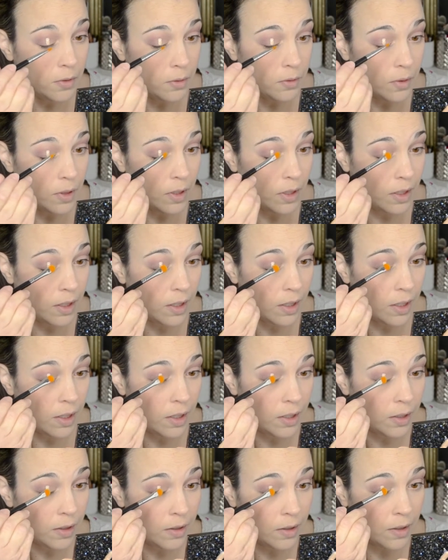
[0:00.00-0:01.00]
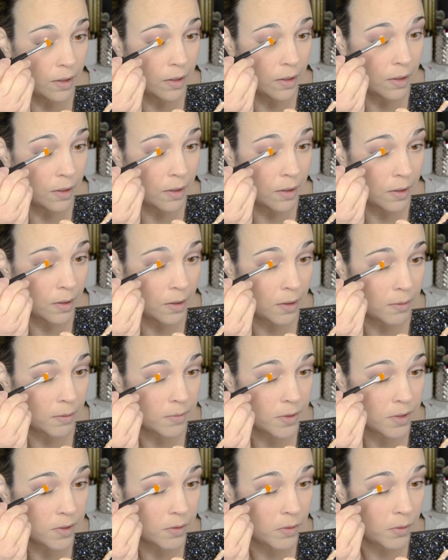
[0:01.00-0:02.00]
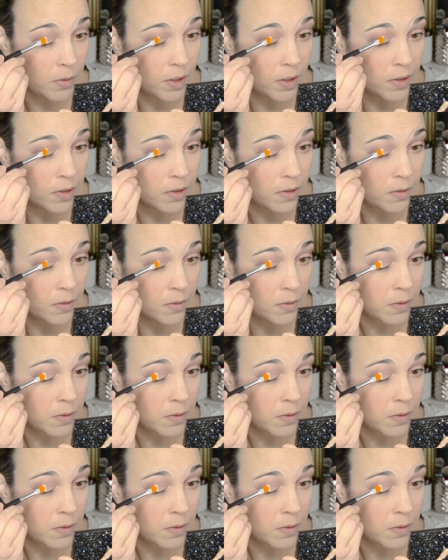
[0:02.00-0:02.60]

Okay, and then I'm just going to